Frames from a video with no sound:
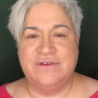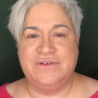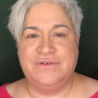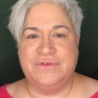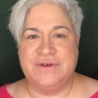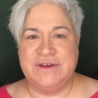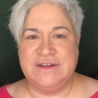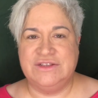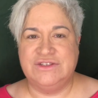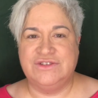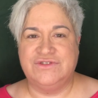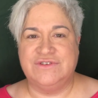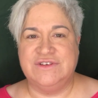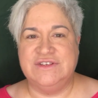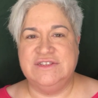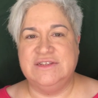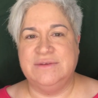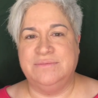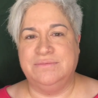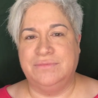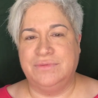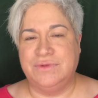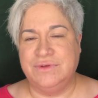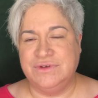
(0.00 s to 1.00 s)
green
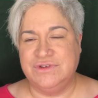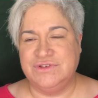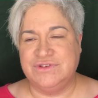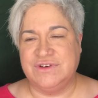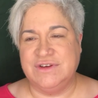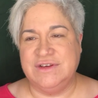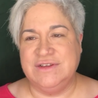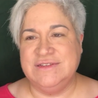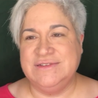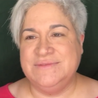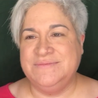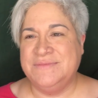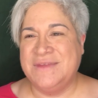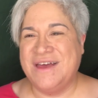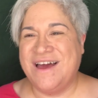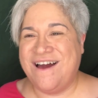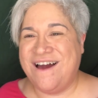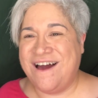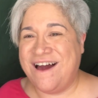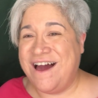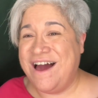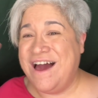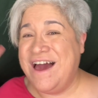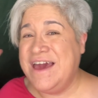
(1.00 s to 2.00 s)
screens and blue screens.
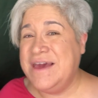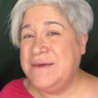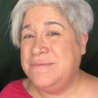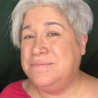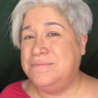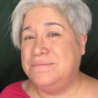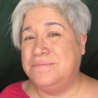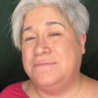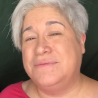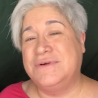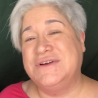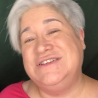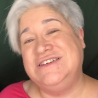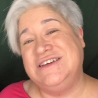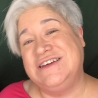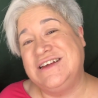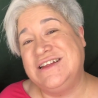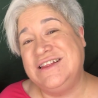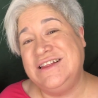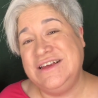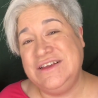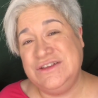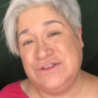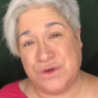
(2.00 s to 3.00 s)
I
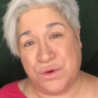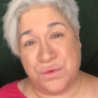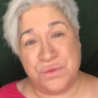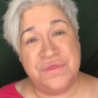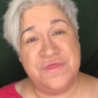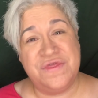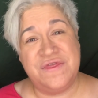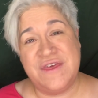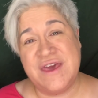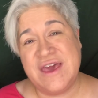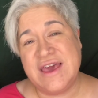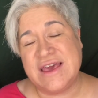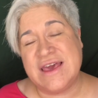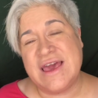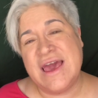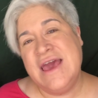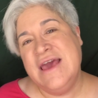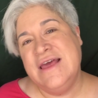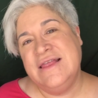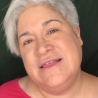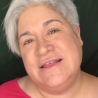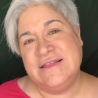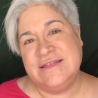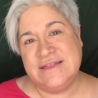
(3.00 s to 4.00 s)
particularly don't think
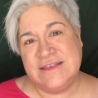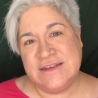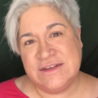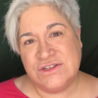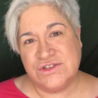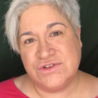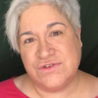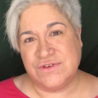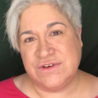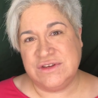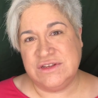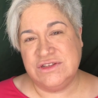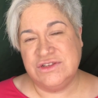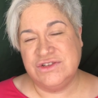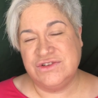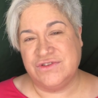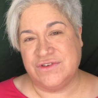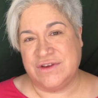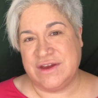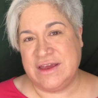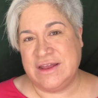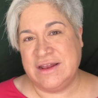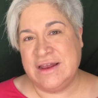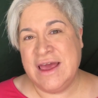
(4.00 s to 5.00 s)
that this green
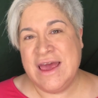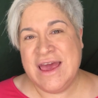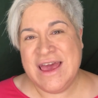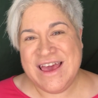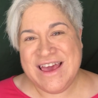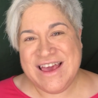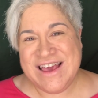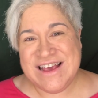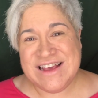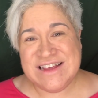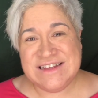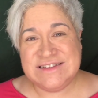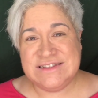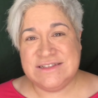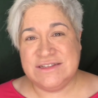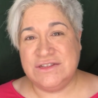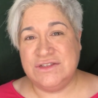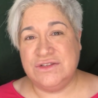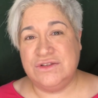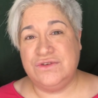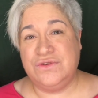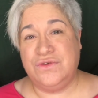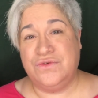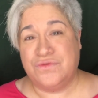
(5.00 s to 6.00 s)
screen is
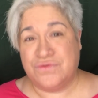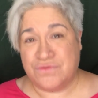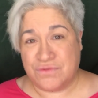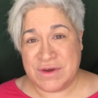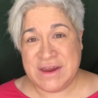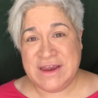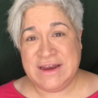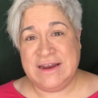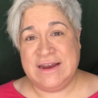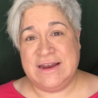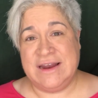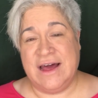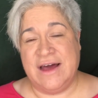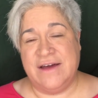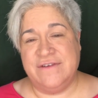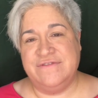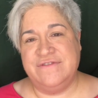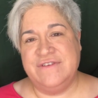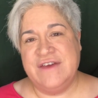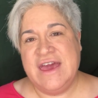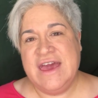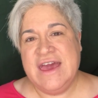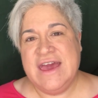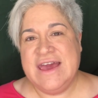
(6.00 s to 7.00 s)
green
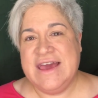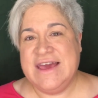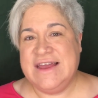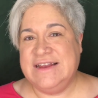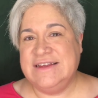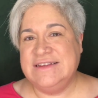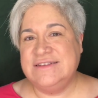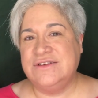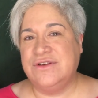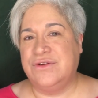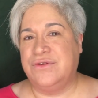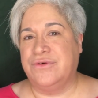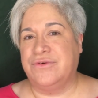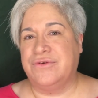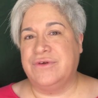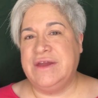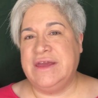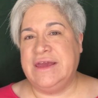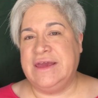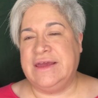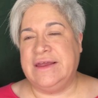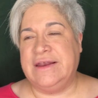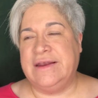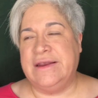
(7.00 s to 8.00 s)
enough. It is a
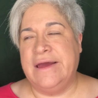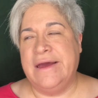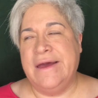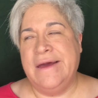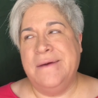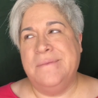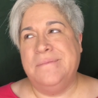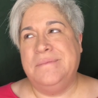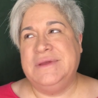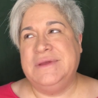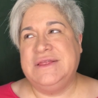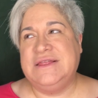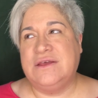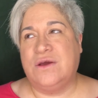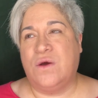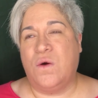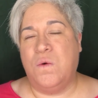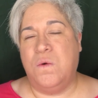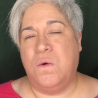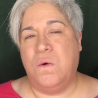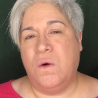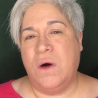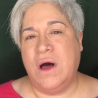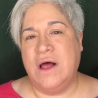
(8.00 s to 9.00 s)
green, but the
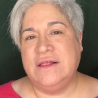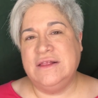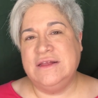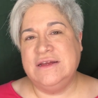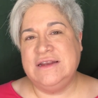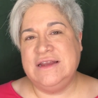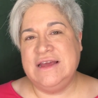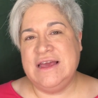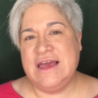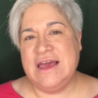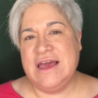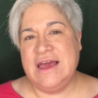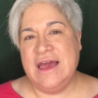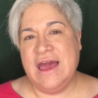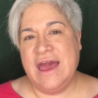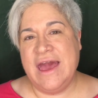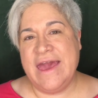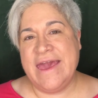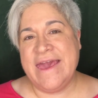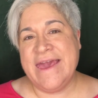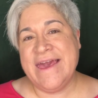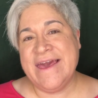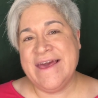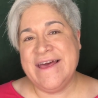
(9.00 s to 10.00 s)
quality
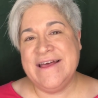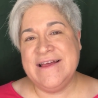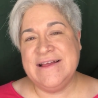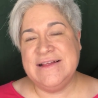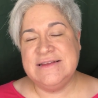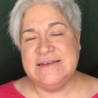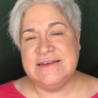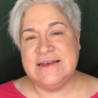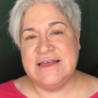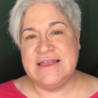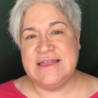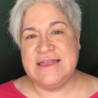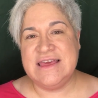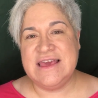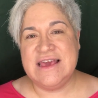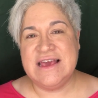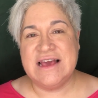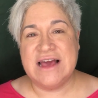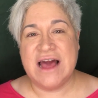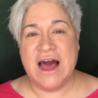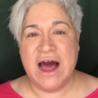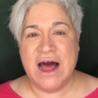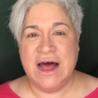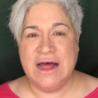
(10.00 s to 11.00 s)
and the
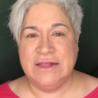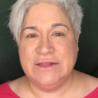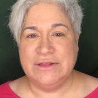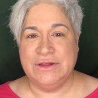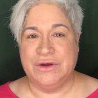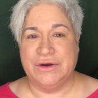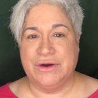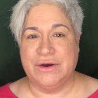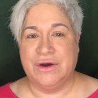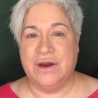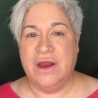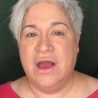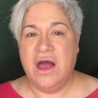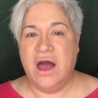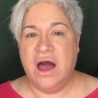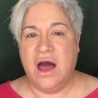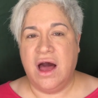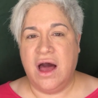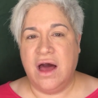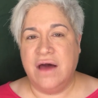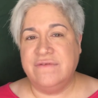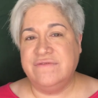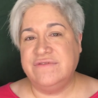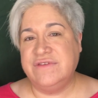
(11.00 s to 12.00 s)
color
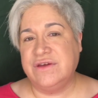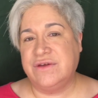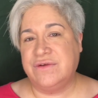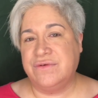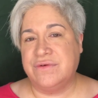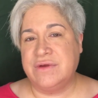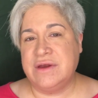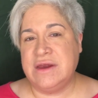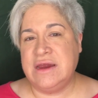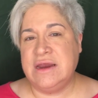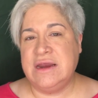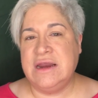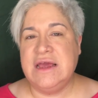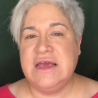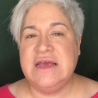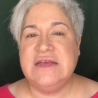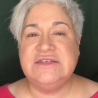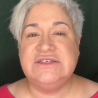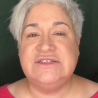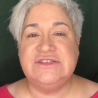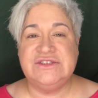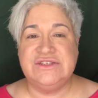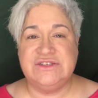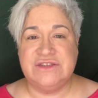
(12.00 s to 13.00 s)
of the green
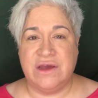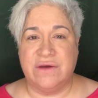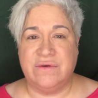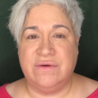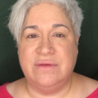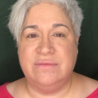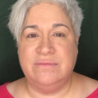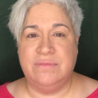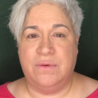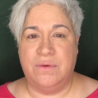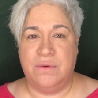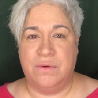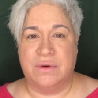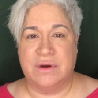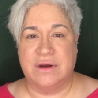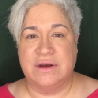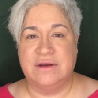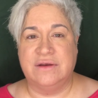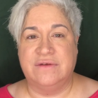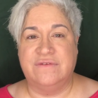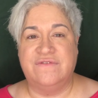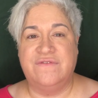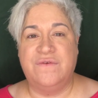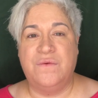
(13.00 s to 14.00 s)
is so
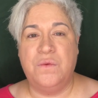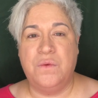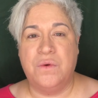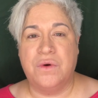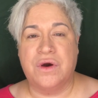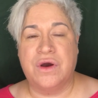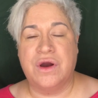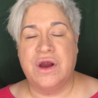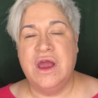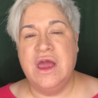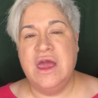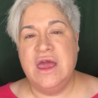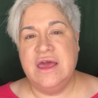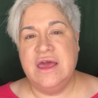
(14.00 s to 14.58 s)
important for